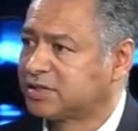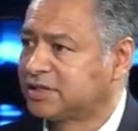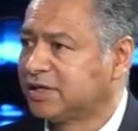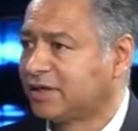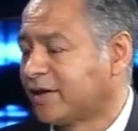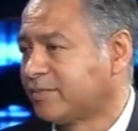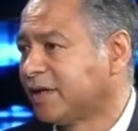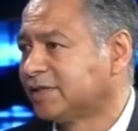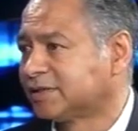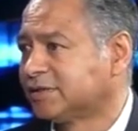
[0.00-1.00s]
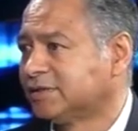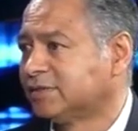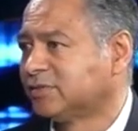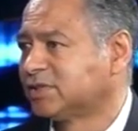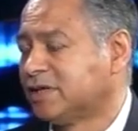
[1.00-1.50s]
client base,
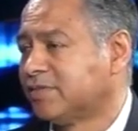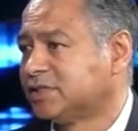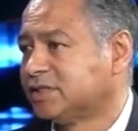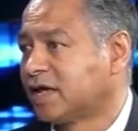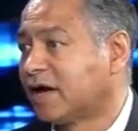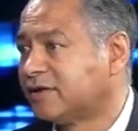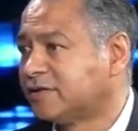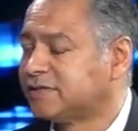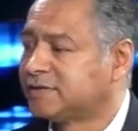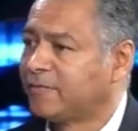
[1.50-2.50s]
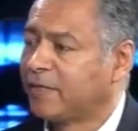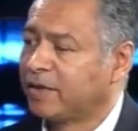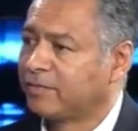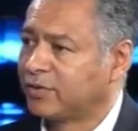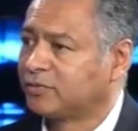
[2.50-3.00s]
which numbers in the hundreds,
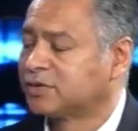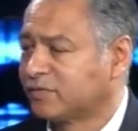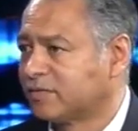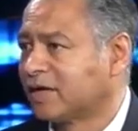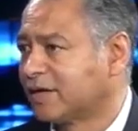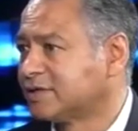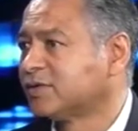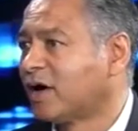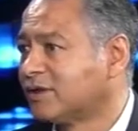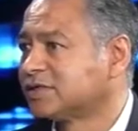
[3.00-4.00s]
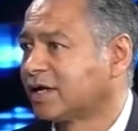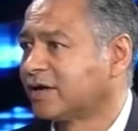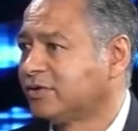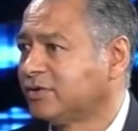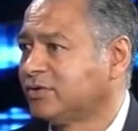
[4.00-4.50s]
but also from clients who are outside,
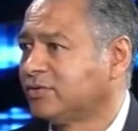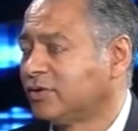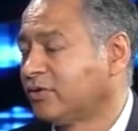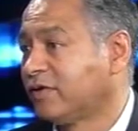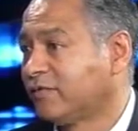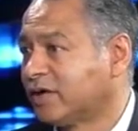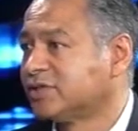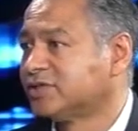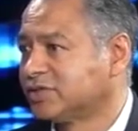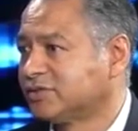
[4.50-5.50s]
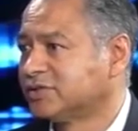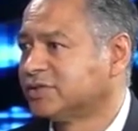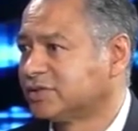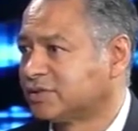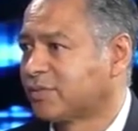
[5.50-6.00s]
who are looking for urgent solutions to
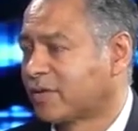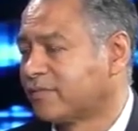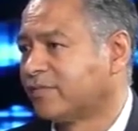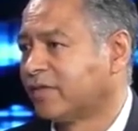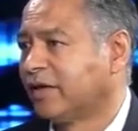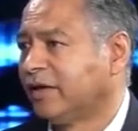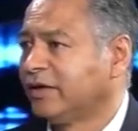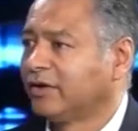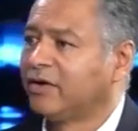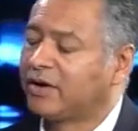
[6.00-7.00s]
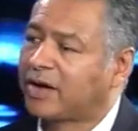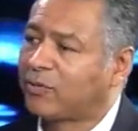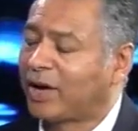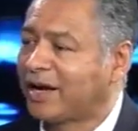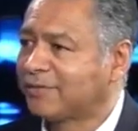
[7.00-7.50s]
the problem. You know, and
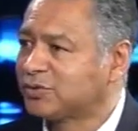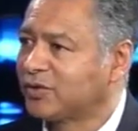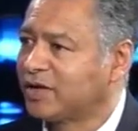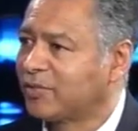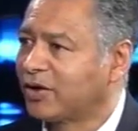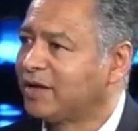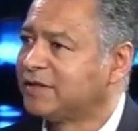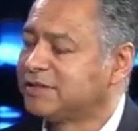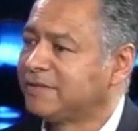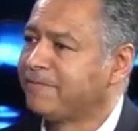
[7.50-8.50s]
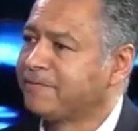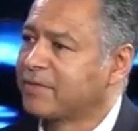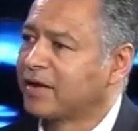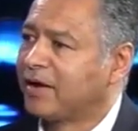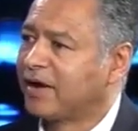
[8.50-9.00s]
while I'm talking about energy,
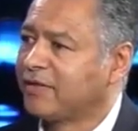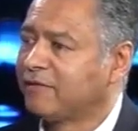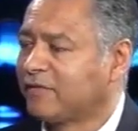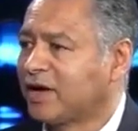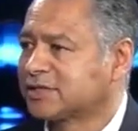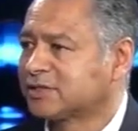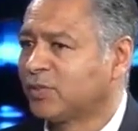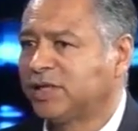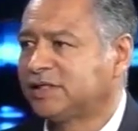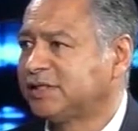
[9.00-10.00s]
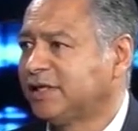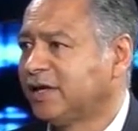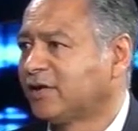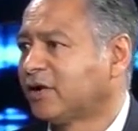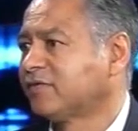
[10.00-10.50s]
I think for us, we see a
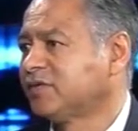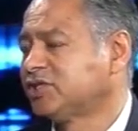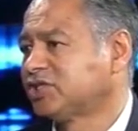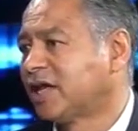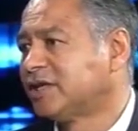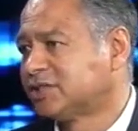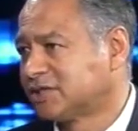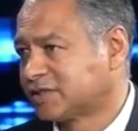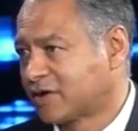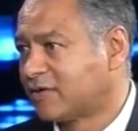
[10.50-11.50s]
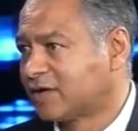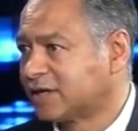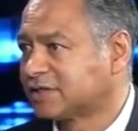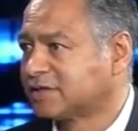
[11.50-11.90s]
lot of these challenges around us